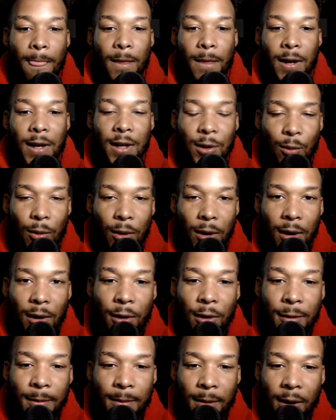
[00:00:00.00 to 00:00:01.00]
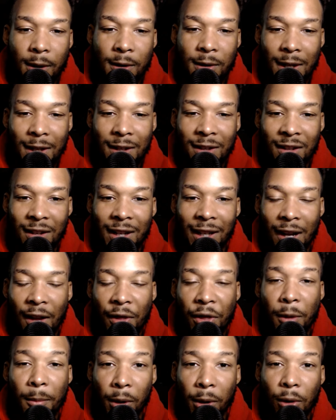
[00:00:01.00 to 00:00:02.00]
He's one of those players that's going to
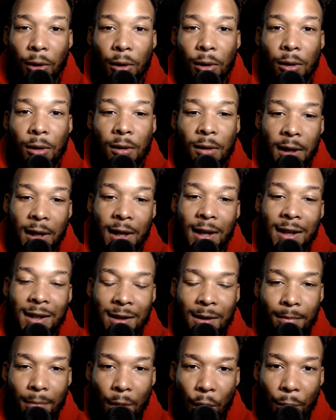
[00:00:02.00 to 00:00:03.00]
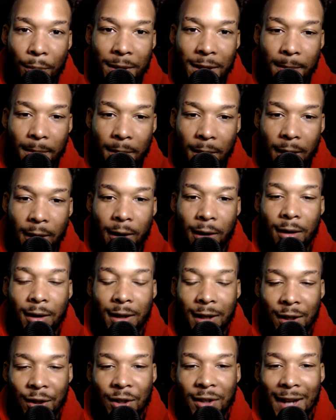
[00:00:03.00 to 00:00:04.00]
get them a goal. He is a moment player.
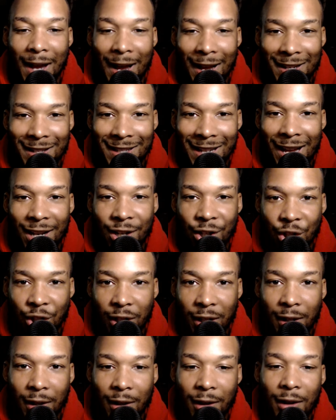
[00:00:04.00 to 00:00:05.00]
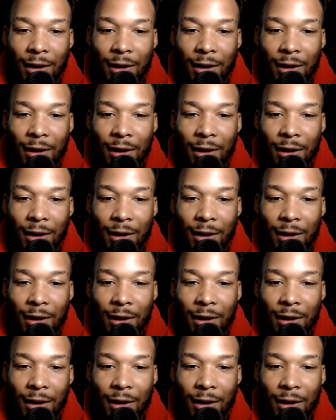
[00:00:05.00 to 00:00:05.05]
He just has that gene,